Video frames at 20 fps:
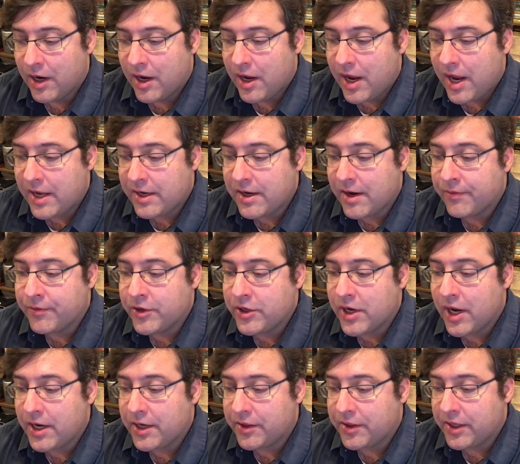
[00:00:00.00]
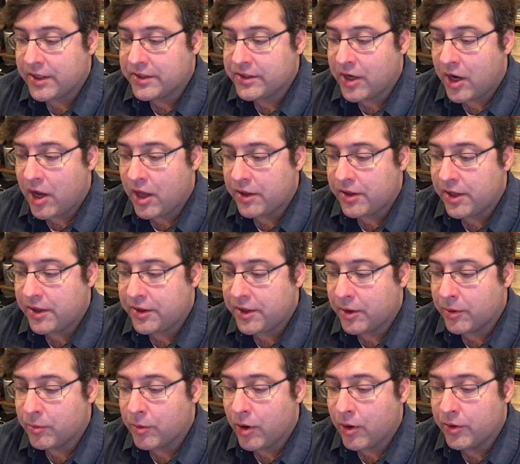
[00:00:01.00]
And every night they saw that there
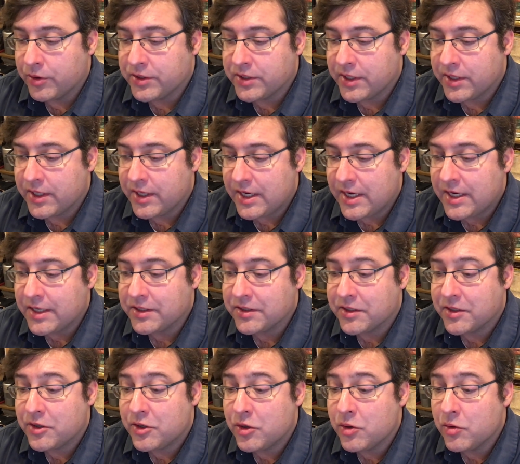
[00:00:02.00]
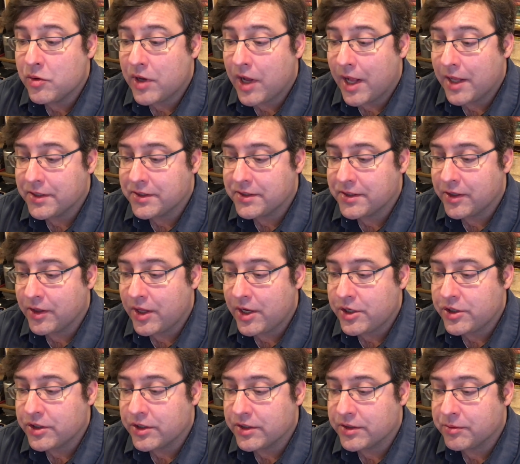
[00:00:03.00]
rose in the east new
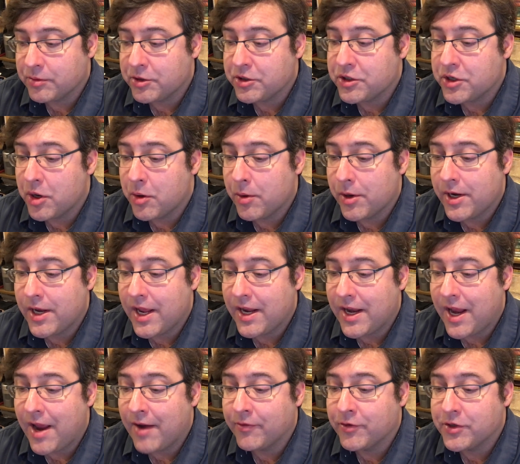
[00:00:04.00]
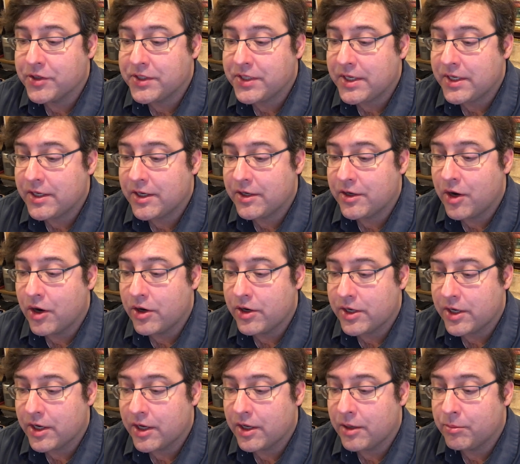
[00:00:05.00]
constellations which no one had ever seen in
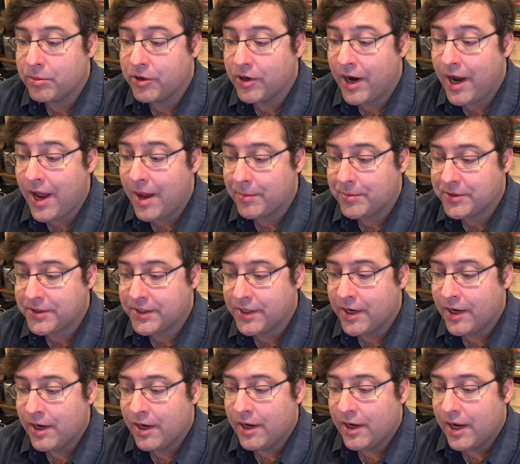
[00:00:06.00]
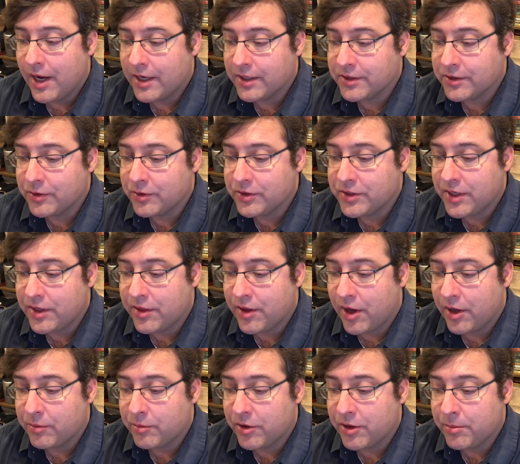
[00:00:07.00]
Narnia, and perhaps, as Lucy
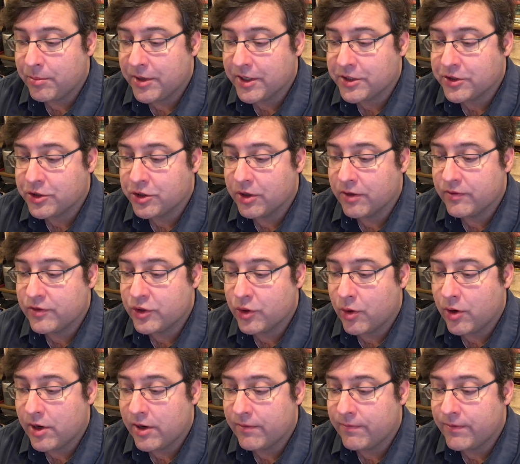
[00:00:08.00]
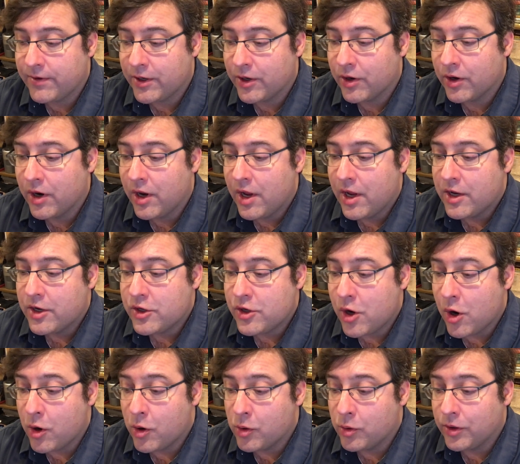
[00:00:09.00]
thought with a mixture of joy and fear,
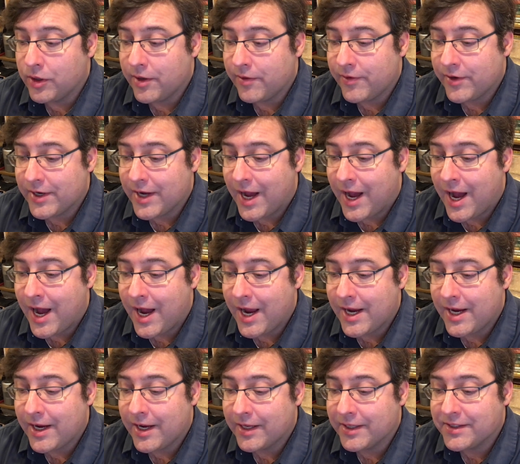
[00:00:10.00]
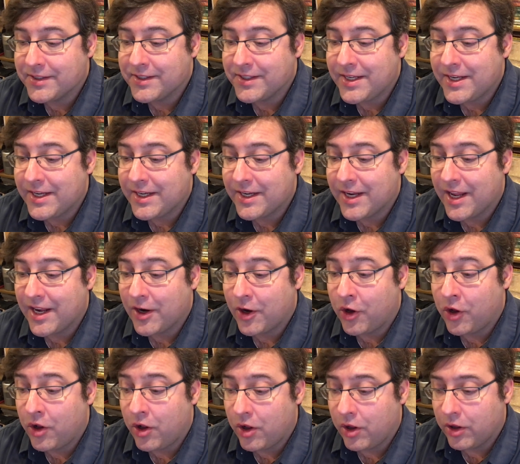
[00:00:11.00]
no living eye had seen at
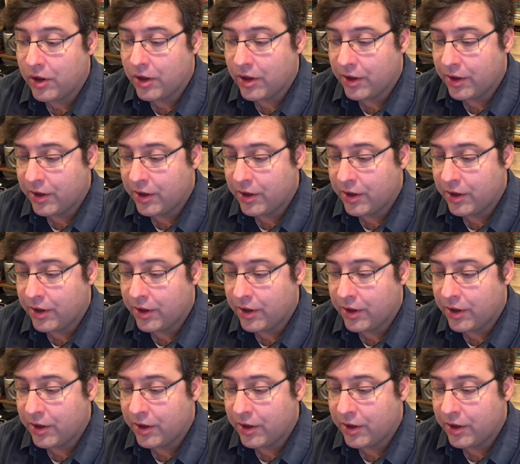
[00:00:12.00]
all.